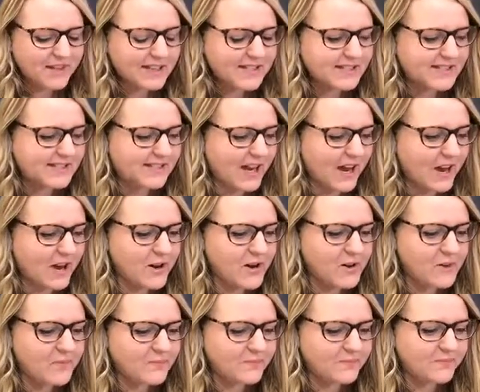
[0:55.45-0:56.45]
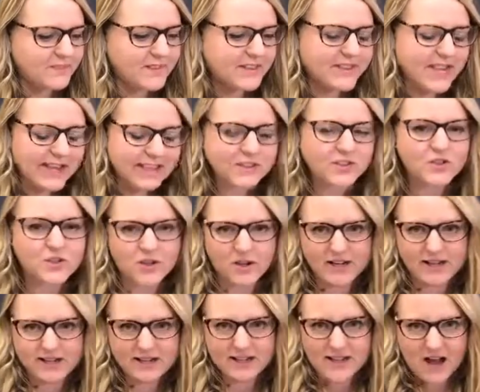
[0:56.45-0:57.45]
So thanks for
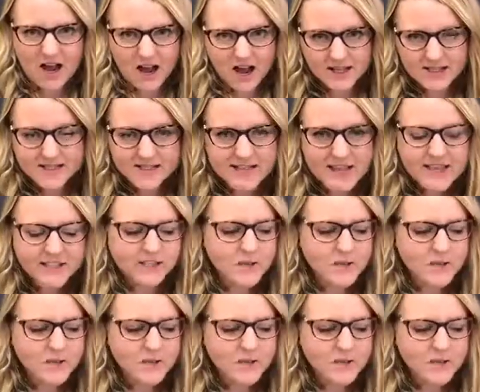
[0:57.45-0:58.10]
joining us.